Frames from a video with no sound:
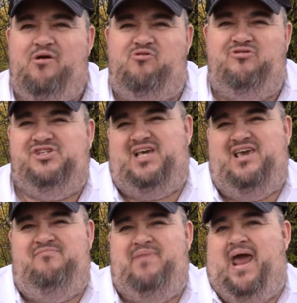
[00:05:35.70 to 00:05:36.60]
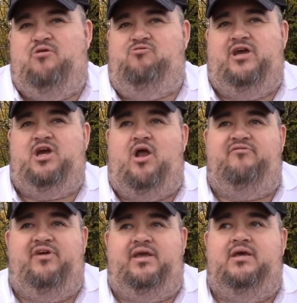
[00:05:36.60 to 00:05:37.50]
sea pennel rig kind of
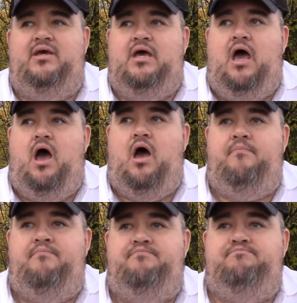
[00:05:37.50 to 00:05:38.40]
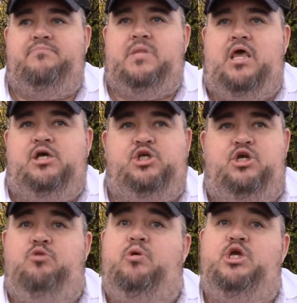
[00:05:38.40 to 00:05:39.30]
thing. So
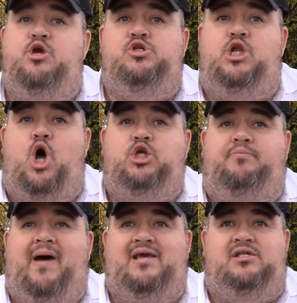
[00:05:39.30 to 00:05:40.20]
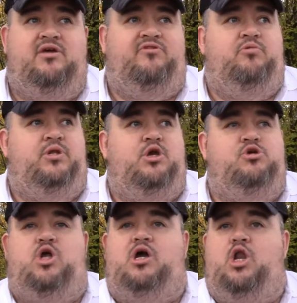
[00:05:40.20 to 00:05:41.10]
you want to use a larger bait. So if you want to
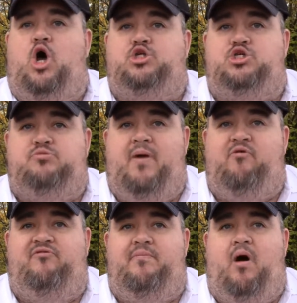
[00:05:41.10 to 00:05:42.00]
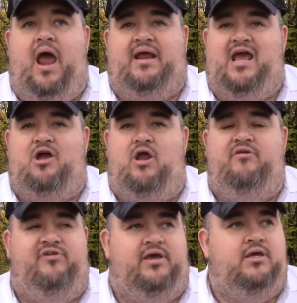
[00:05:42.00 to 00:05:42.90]
use like a larger smelt for pike, that kind of
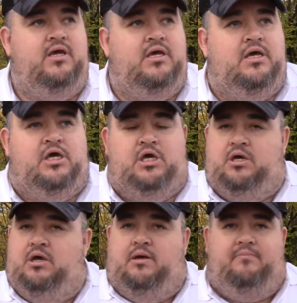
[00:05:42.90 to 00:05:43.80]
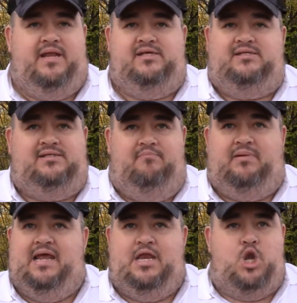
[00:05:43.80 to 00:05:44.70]
thing. But it's
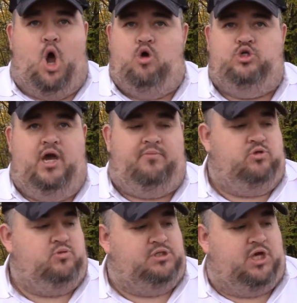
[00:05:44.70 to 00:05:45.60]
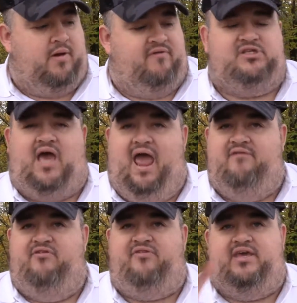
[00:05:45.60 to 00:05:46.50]
simply no trebles whatsoever, so
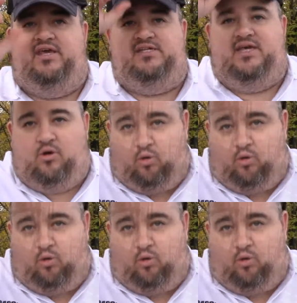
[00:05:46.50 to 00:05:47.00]
everything is single